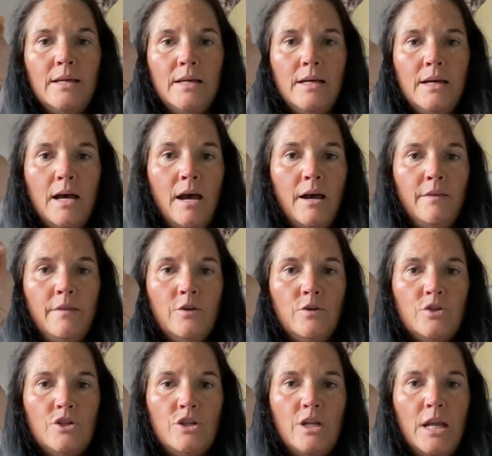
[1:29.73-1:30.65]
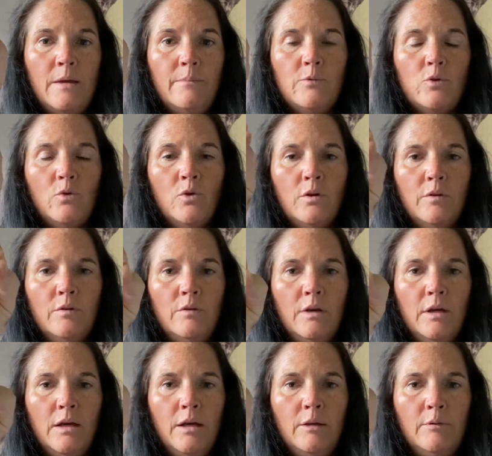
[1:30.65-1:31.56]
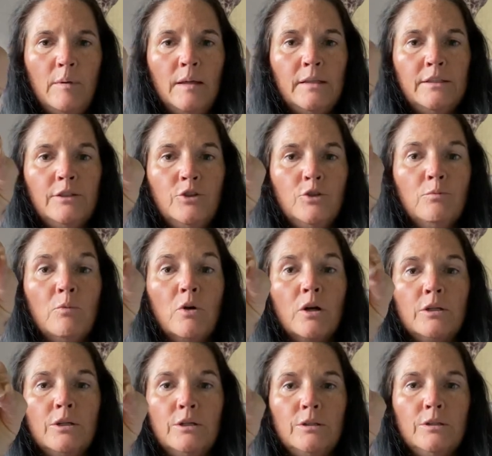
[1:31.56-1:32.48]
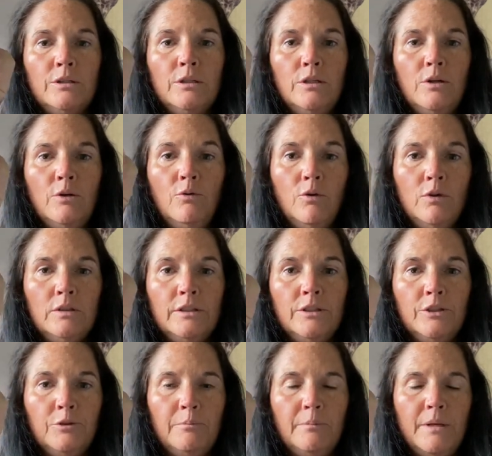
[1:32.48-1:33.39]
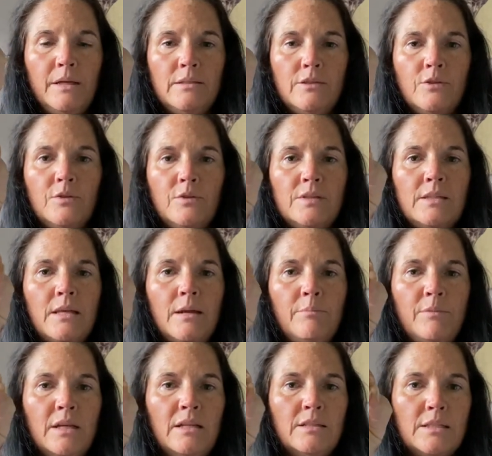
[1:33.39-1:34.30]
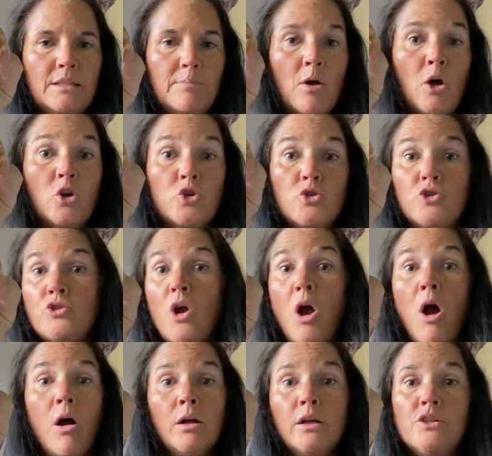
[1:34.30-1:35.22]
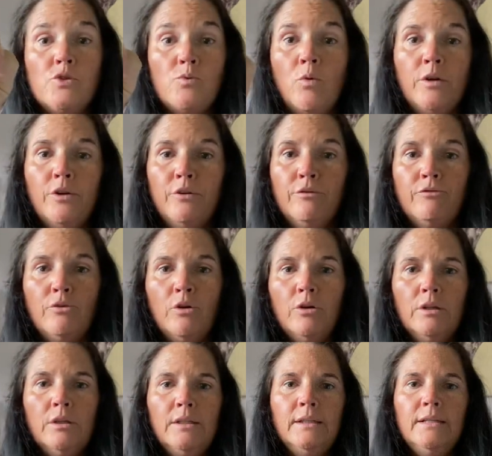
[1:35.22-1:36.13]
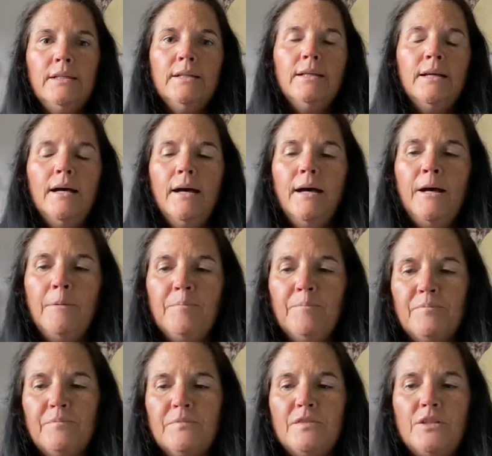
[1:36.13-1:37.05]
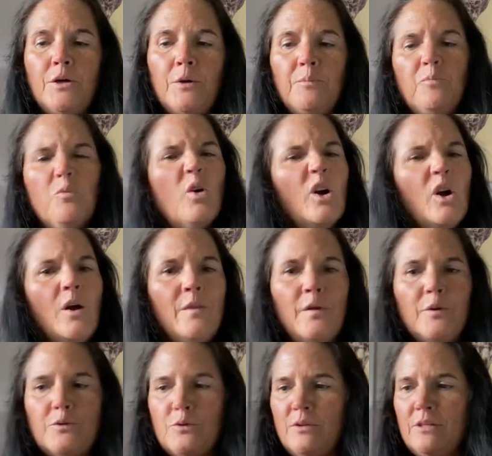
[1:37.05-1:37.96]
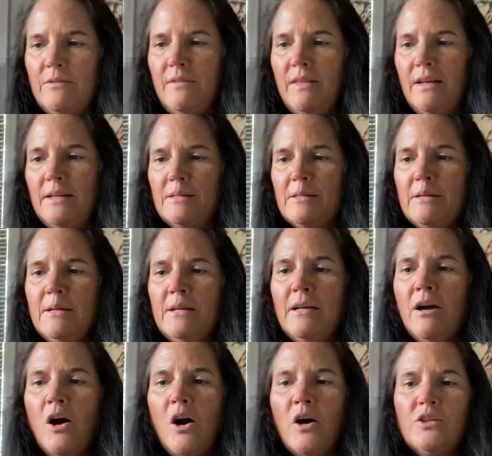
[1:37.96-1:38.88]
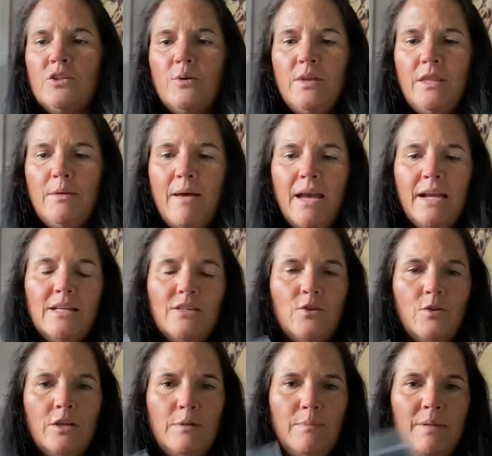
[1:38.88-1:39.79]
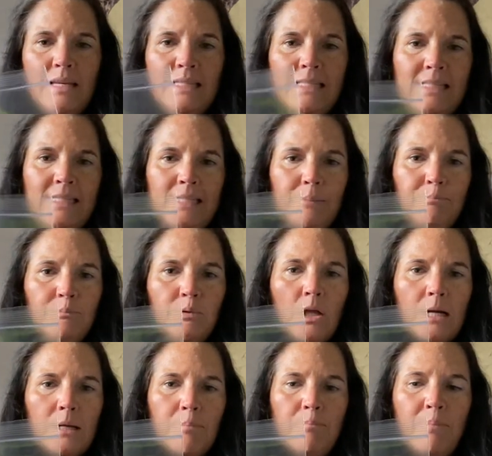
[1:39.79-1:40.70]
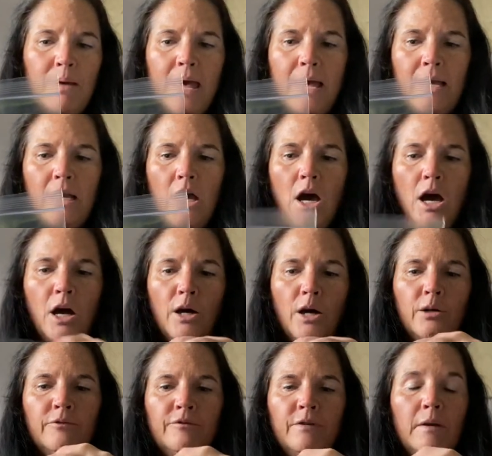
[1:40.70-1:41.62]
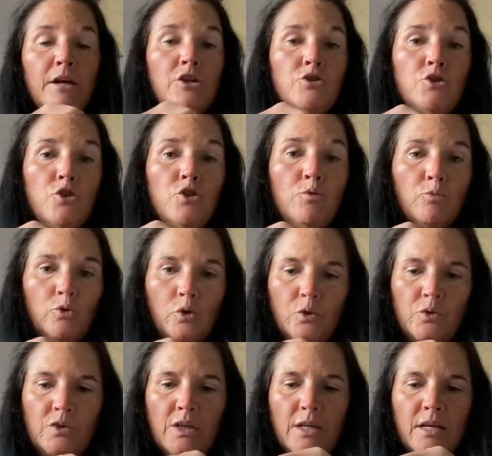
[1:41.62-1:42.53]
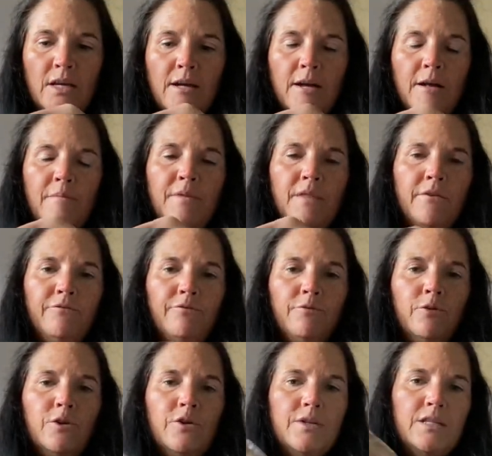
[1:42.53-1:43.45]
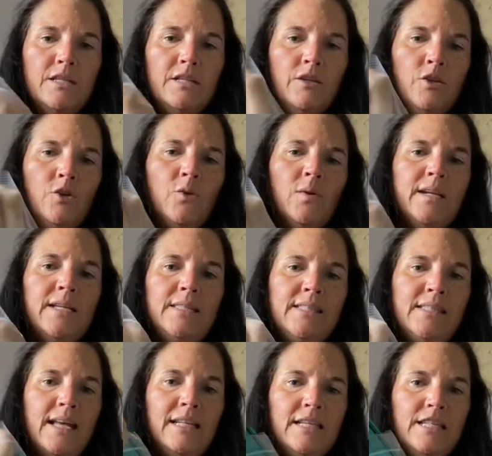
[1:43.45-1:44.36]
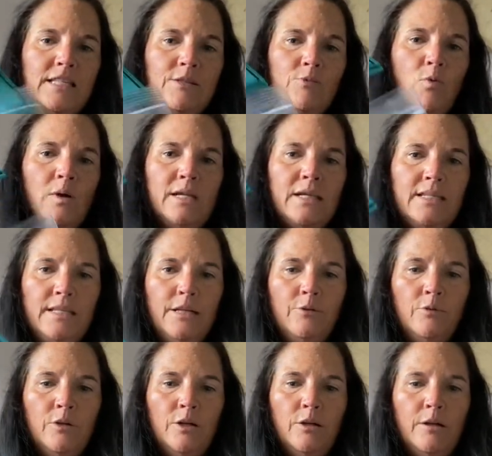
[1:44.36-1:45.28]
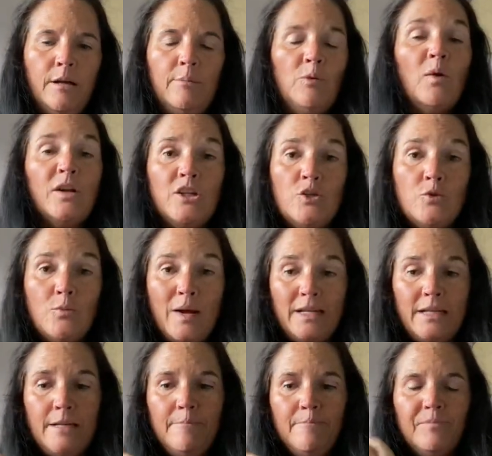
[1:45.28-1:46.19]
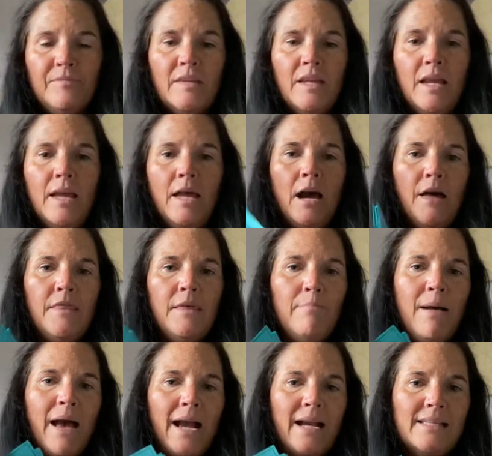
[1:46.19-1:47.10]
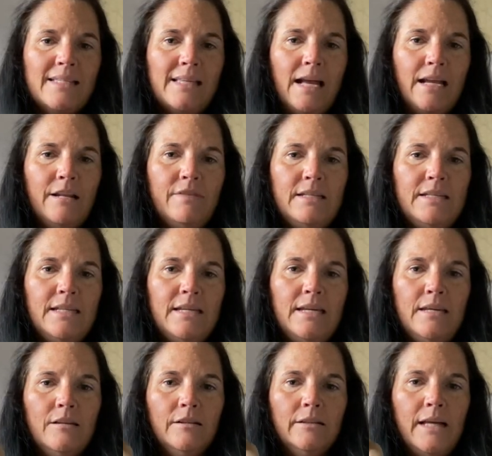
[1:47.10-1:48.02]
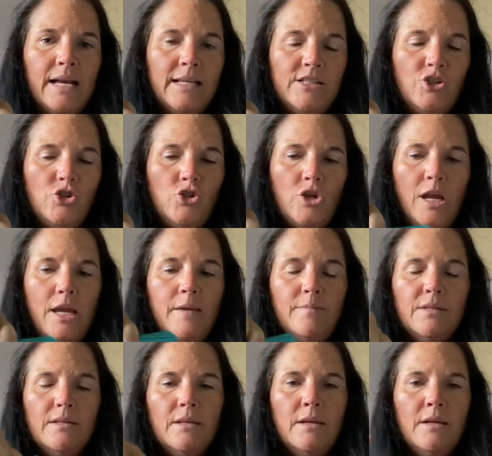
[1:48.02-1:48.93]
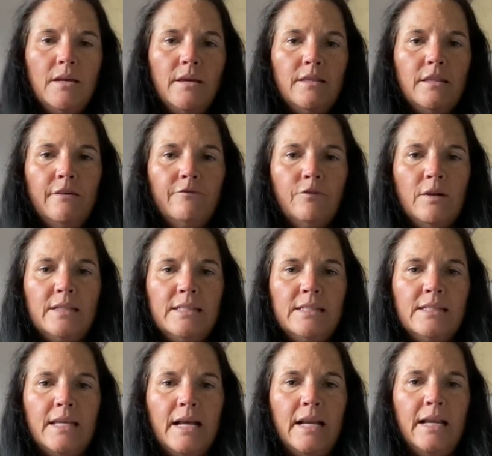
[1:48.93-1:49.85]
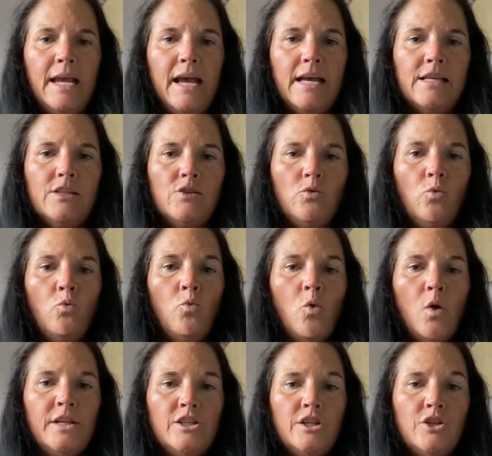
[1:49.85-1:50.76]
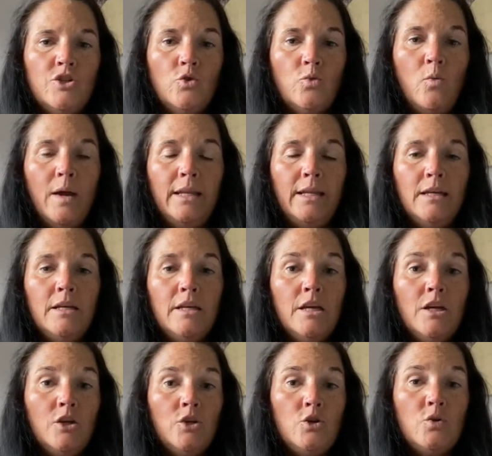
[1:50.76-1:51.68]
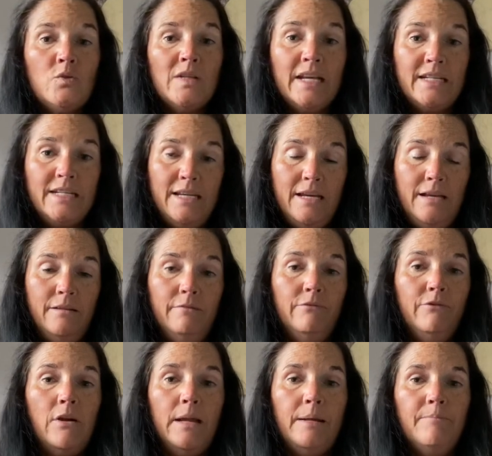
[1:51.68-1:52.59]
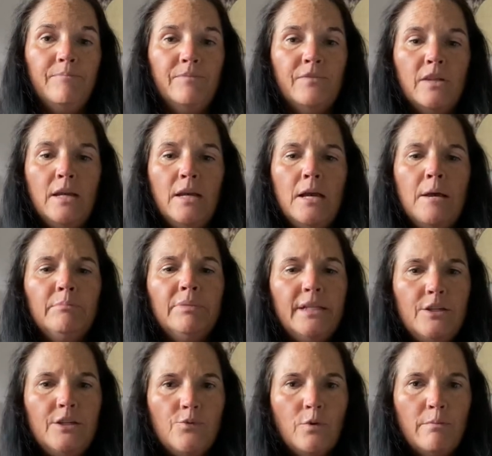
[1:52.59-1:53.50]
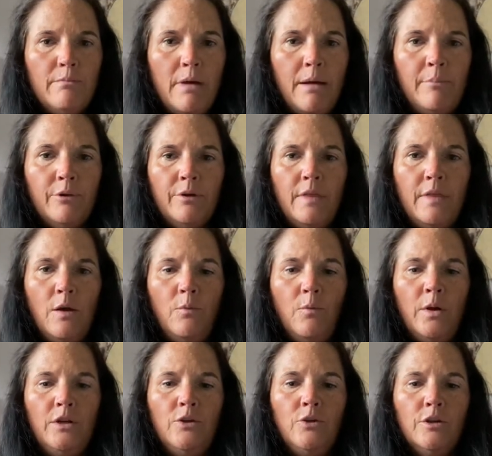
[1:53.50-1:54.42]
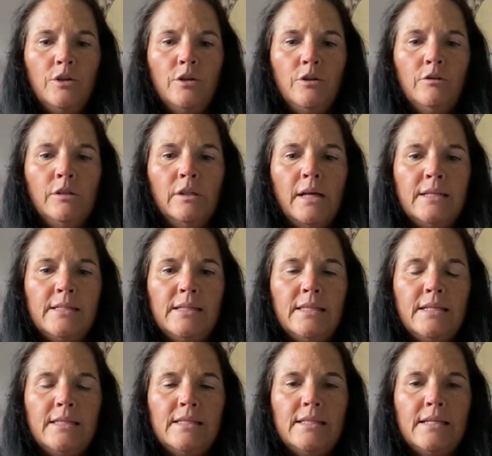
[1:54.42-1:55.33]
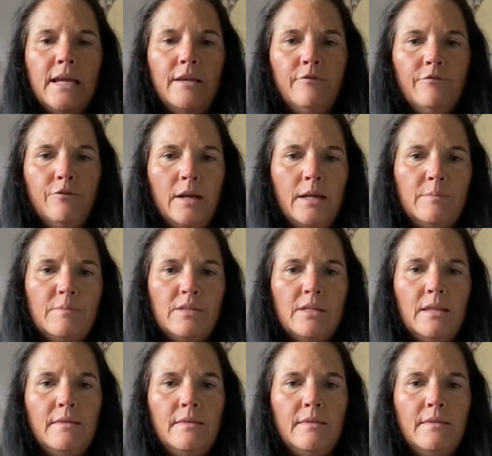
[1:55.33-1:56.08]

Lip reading: their shapes, or a little marker or a little pencil, something small. Chalk is wonderful. So work on those sorts of things. Also in the bag is going to be a Ziploc bag of numerals. The green set is 1 to 20. The back side of the teal has shapes. The front side has 1 to 20 using a 10 frame. Please remember that when you're utilizing these 10 frames,